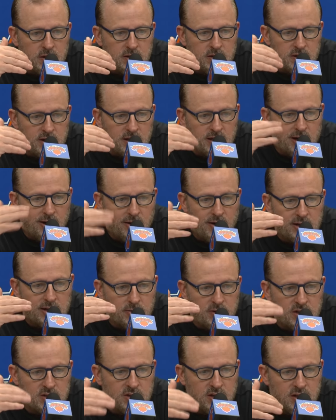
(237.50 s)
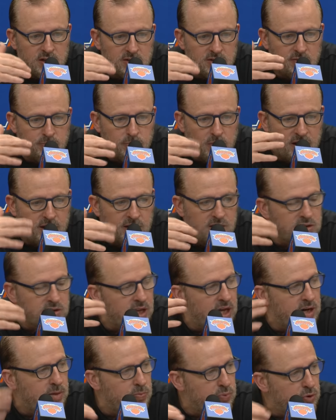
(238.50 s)
the characteristics of players
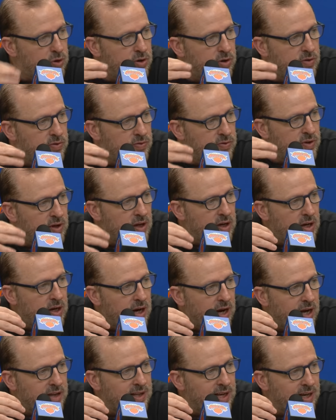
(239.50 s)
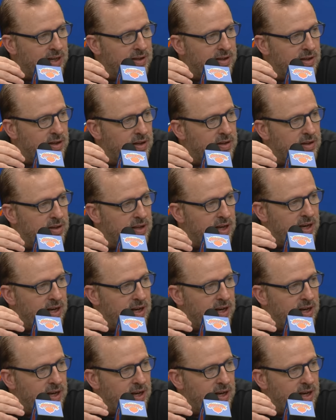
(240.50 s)
that improve, I think they